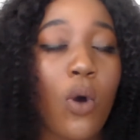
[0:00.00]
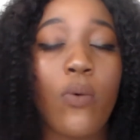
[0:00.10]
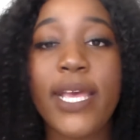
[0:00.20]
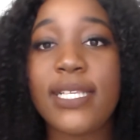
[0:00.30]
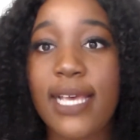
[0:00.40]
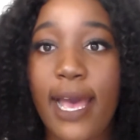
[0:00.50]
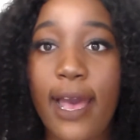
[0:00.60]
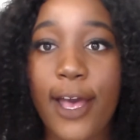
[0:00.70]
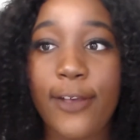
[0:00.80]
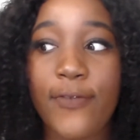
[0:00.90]
always
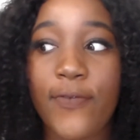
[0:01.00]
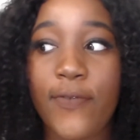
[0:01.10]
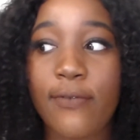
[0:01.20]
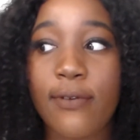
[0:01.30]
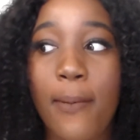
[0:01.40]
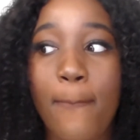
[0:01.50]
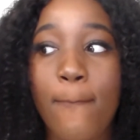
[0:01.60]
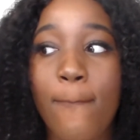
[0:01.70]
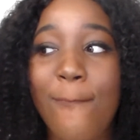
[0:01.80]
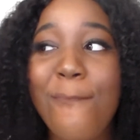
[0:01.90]
have
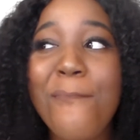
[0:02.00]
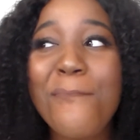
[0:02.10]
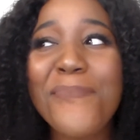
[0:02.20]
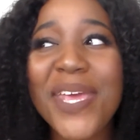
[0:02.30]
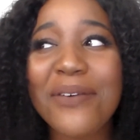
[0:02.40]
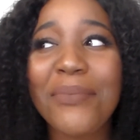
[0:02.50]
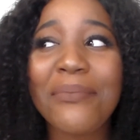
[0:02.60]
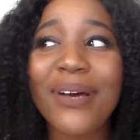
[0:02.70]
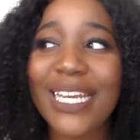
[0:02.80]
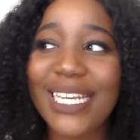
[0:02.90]

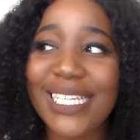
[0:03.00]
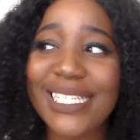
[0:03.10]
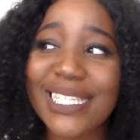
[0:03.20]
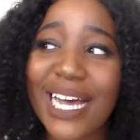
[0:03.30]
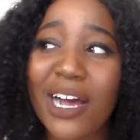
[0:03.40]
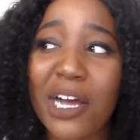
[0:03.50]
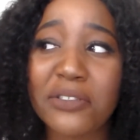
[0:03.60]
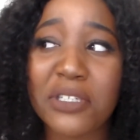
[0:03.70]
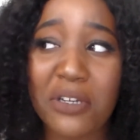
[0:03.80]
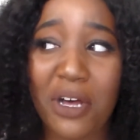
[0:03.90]
minimum at least
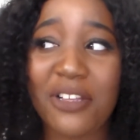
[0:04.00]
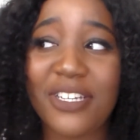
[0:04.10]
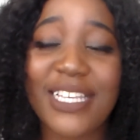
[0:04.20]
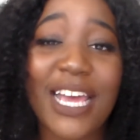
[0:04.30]
$100.